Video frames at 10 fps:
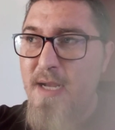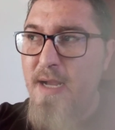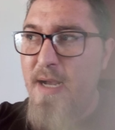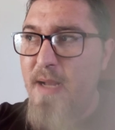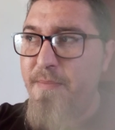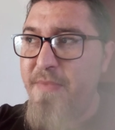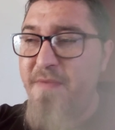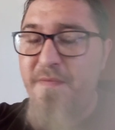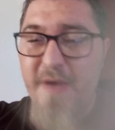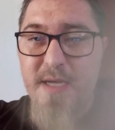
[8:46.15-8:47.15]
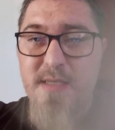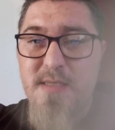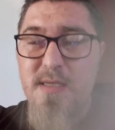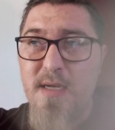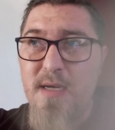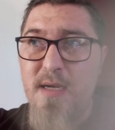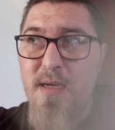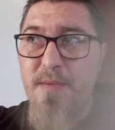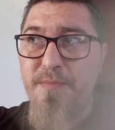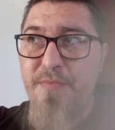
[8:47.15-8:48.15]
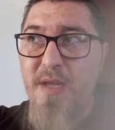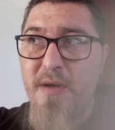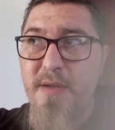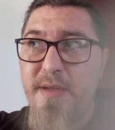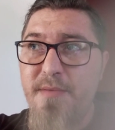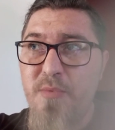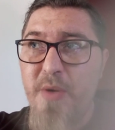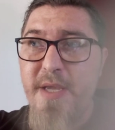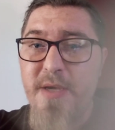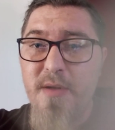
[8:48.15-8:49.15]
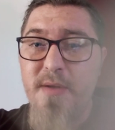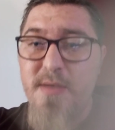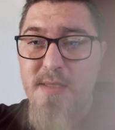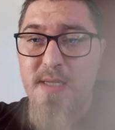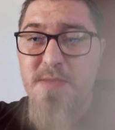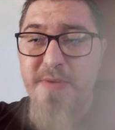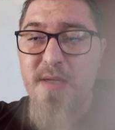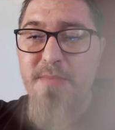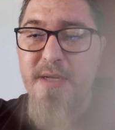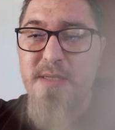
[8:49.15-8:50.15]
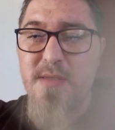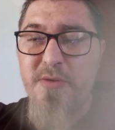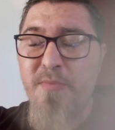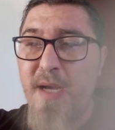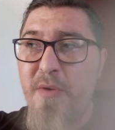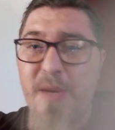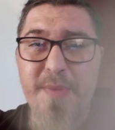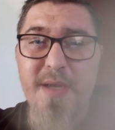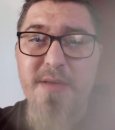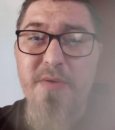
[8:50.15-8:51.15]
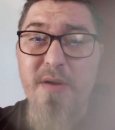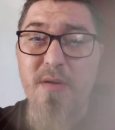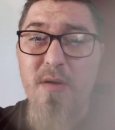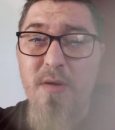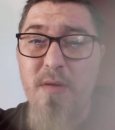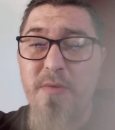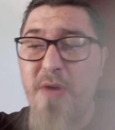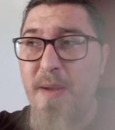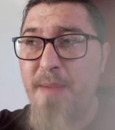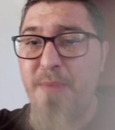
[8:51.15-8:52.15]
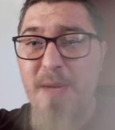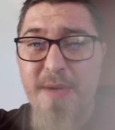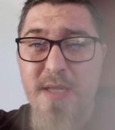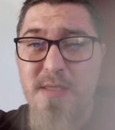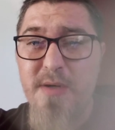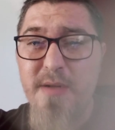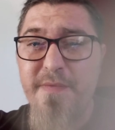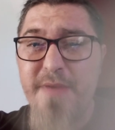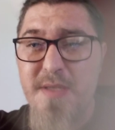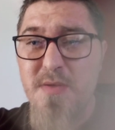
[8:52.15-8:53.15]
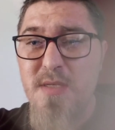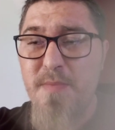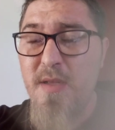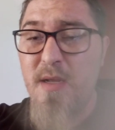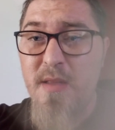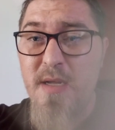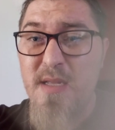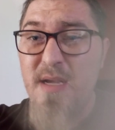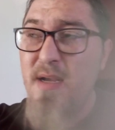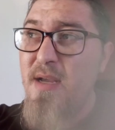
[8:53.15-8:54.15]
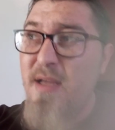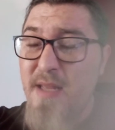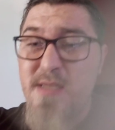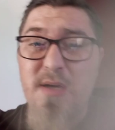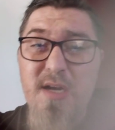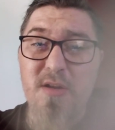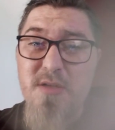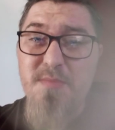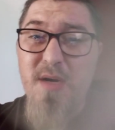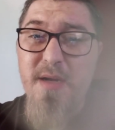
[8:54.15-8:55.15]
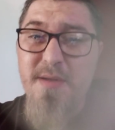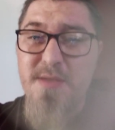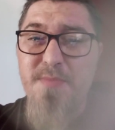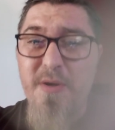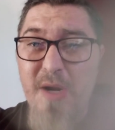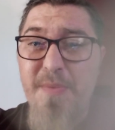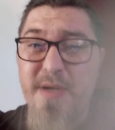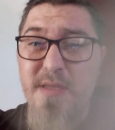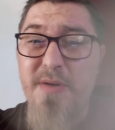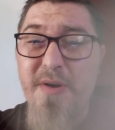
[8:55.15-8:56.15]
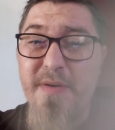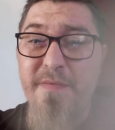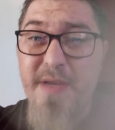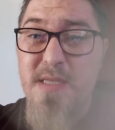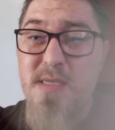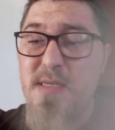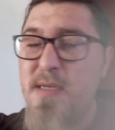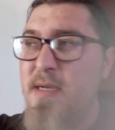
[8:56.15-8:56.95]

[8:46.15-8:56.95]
In fact, the only way you lose that spinnerbait is by wrapping it around a lock, or wrapping it around a fence or something like that. That's how I lost mine, is by wrapping it around a fence.